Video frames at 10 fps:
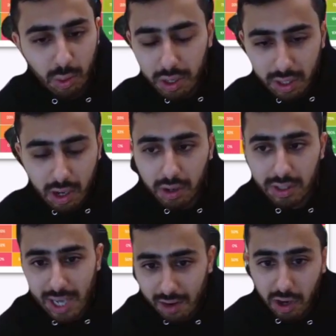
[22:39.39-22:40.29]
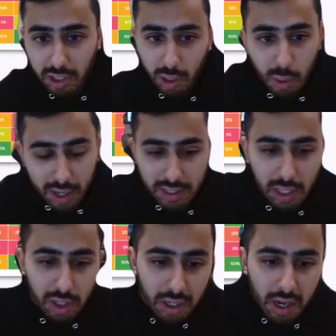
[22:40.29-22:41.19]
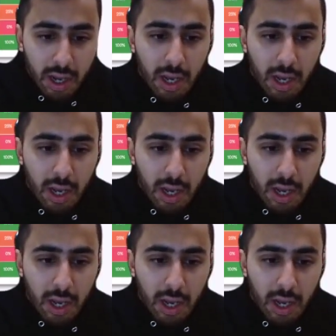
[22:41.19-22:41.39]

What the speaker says: What is the current state of our engineering organization?